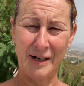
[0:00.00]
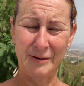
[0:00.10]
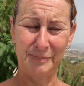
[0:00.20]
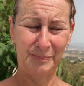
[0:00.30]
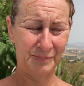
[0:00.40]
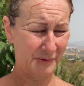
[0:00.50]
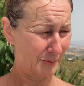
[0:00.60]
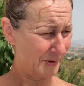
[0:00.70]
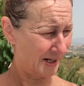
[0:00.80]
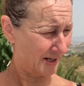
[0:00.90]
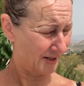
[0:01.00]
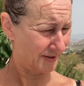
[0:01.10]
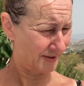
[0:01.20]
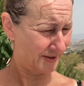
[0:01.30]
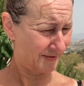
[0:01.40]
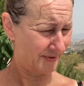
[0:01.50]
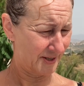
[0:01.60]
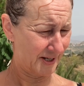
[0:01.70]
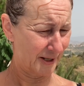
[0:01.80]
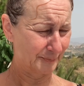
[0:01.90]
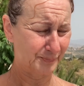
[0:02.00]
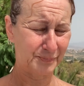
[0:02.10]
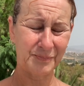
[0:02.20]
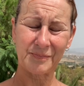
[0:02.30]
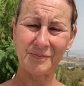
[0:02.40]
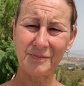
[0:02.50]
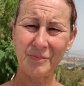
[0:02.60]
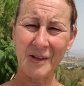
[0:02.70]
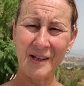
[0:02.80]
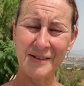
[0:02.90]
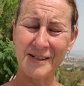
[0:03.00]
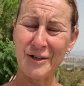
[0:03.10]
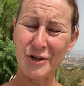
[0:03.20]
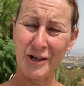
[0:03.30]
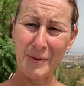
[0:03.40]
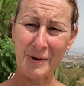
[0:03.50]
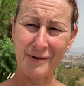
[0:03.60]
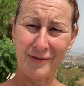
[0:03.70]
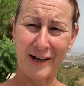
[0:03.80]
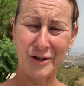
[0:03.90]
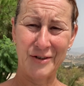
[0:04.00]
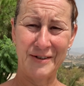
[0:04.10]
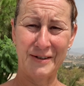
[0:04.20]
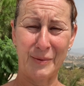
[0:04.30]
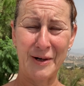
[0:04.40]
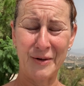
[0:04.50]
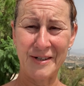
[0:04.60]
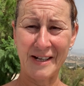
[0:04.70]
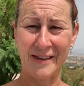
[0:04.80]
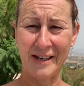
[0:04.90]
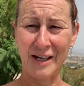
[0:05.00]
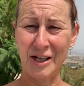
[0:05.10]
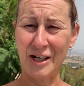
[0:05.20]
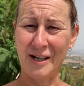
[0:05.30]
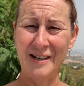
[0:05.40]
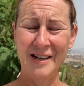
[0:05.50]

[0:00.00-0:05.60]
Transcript: on my last video saying she liked my reflection, so I went on to say thank you.